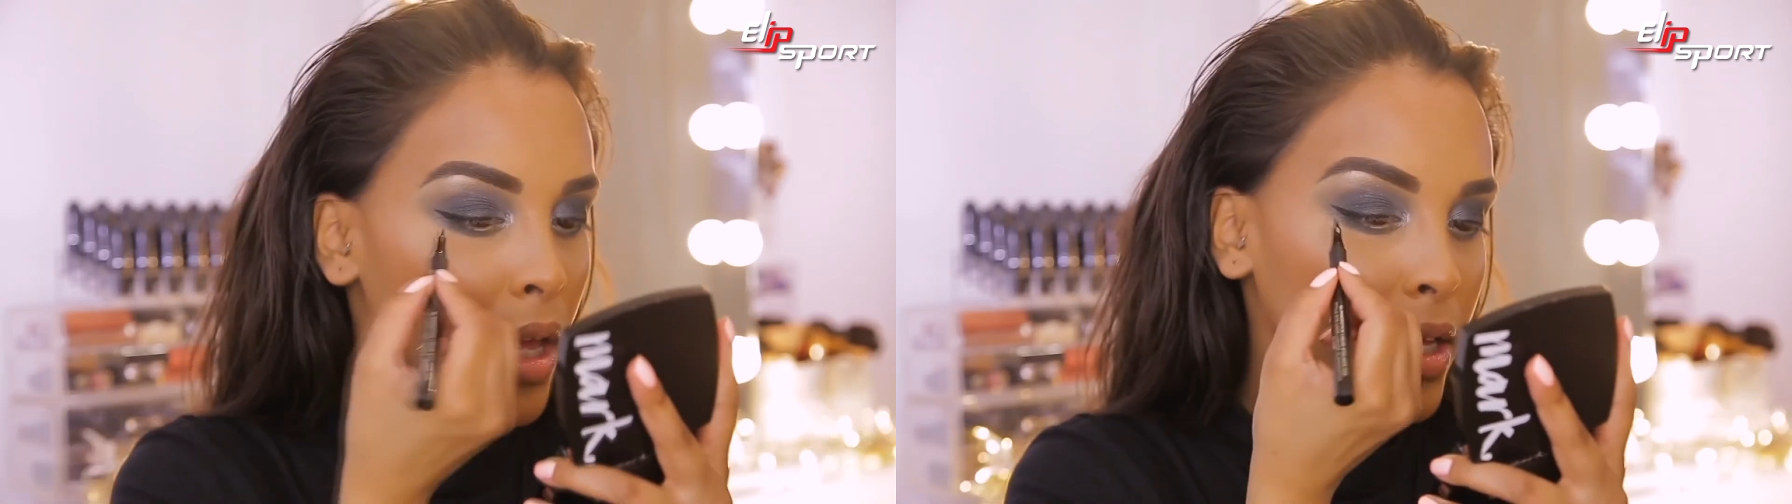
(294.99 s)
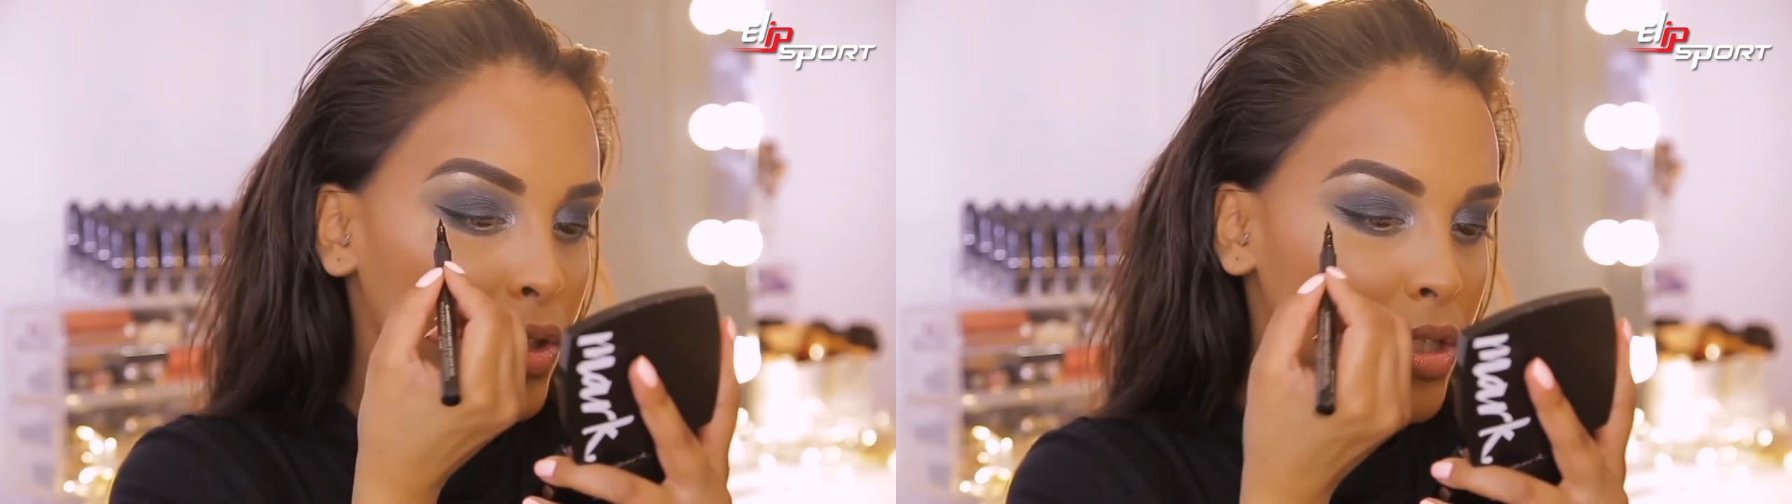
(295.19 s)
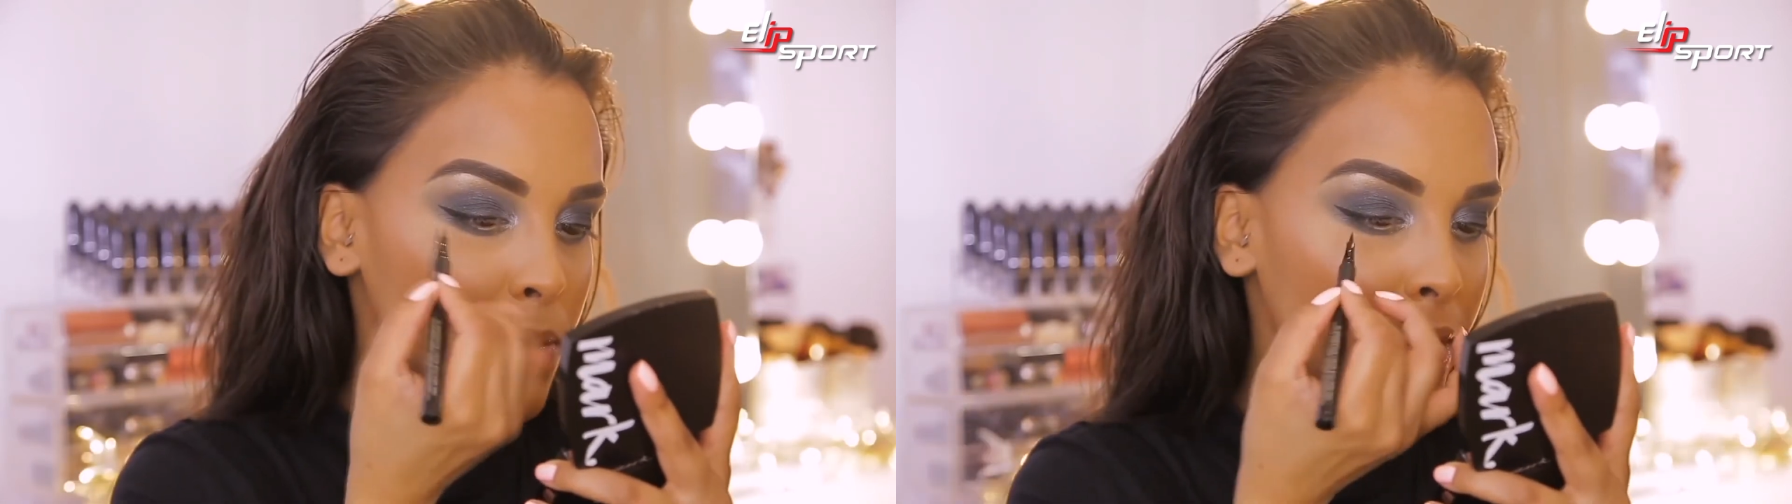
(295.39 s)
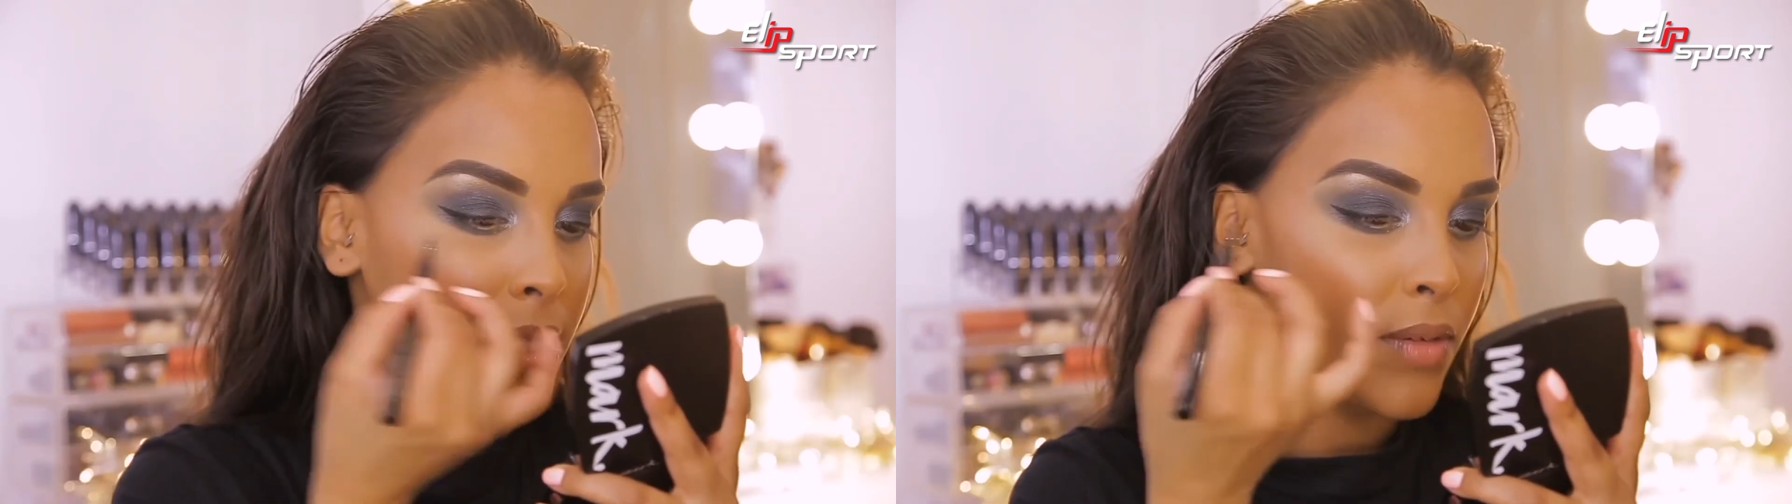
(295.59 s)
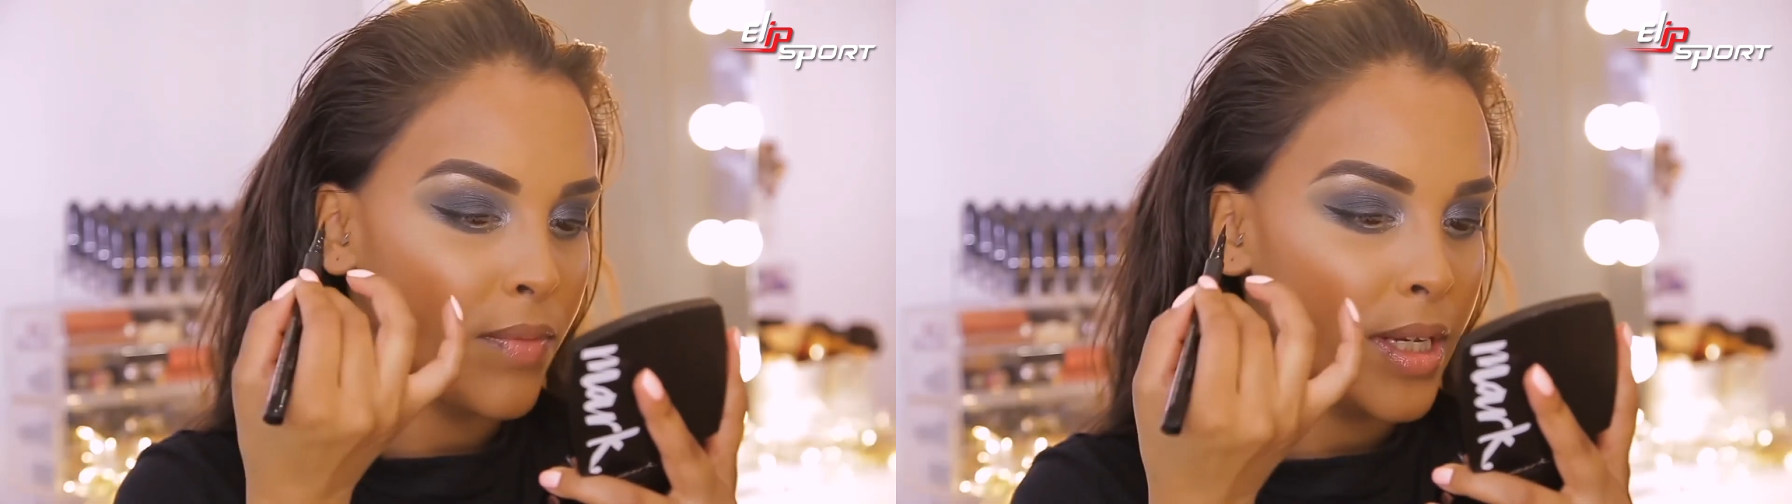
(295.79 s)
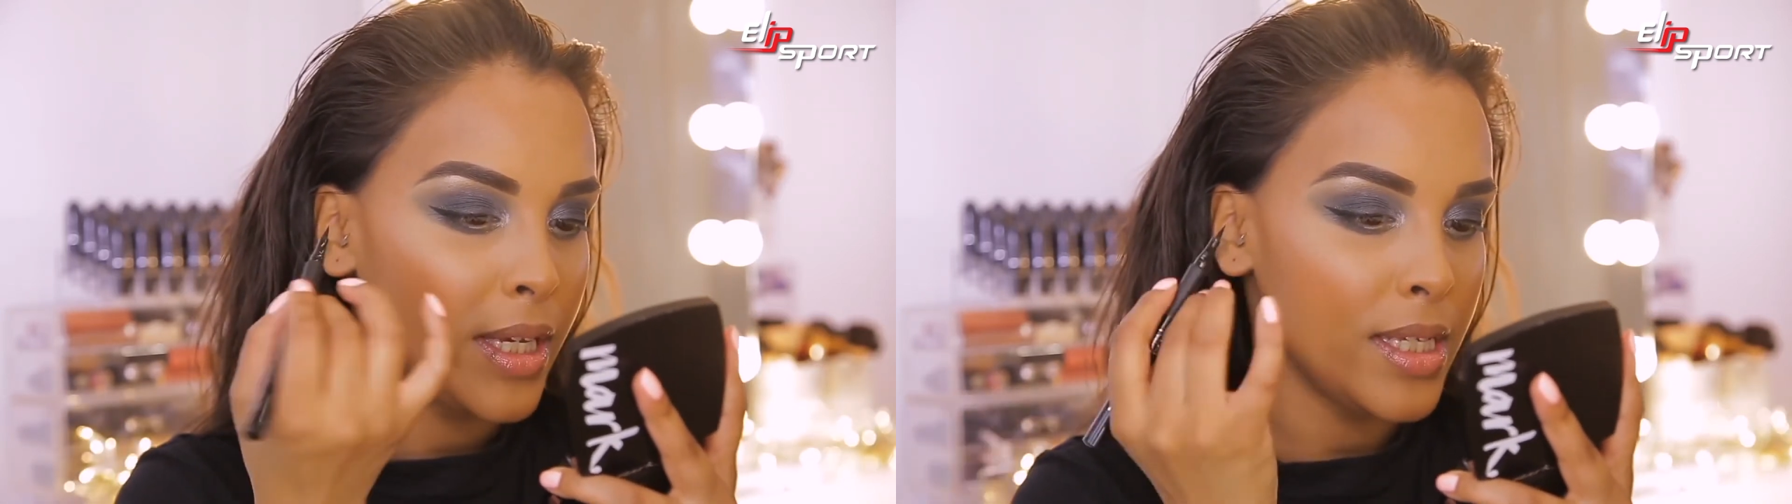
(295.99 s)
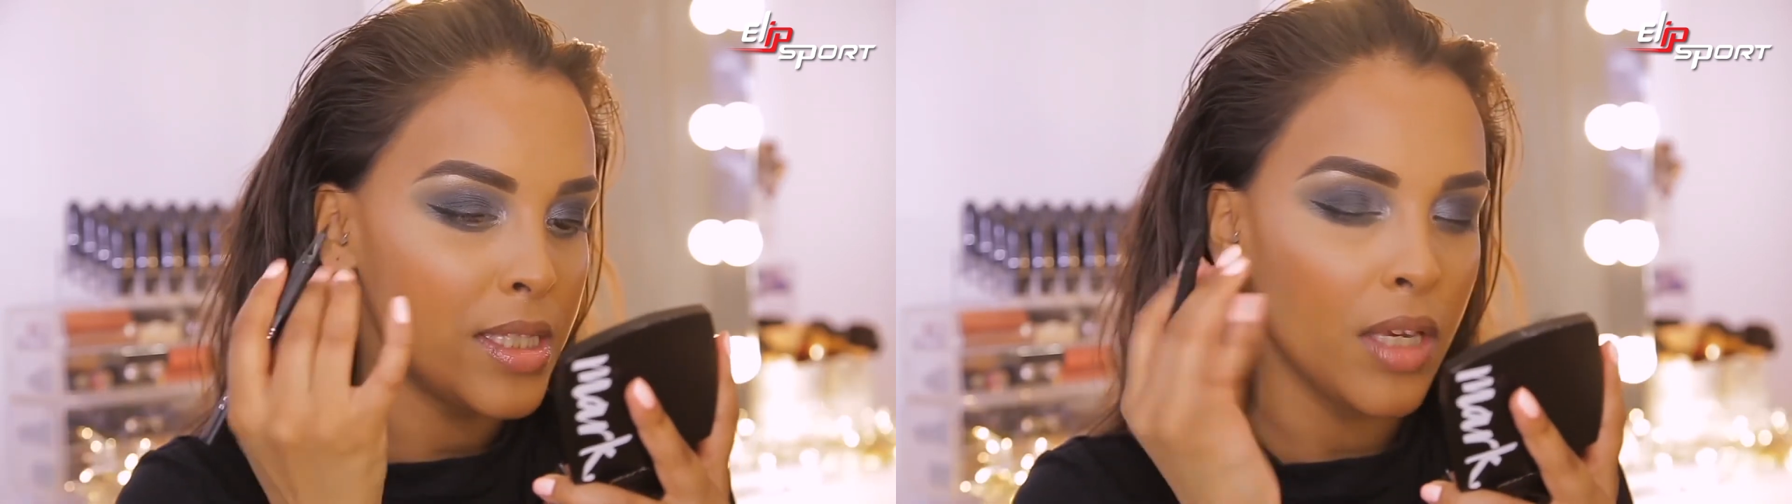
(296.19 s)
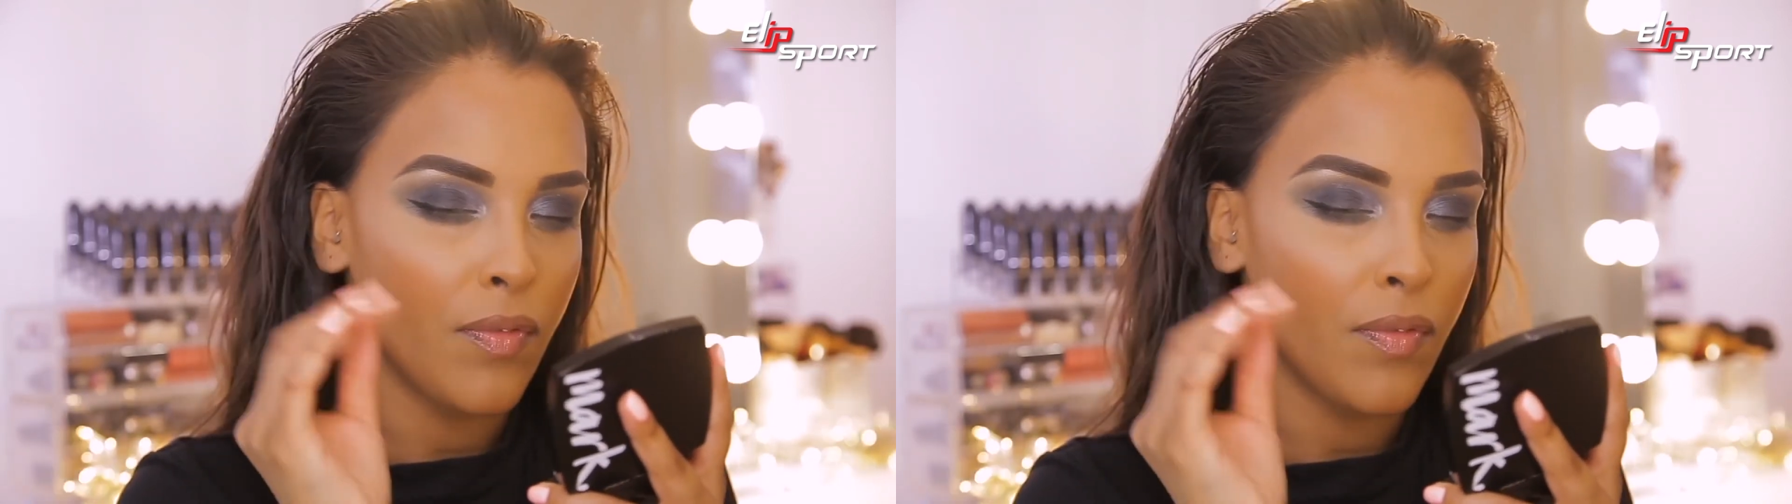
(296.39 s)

It just makes it really easy.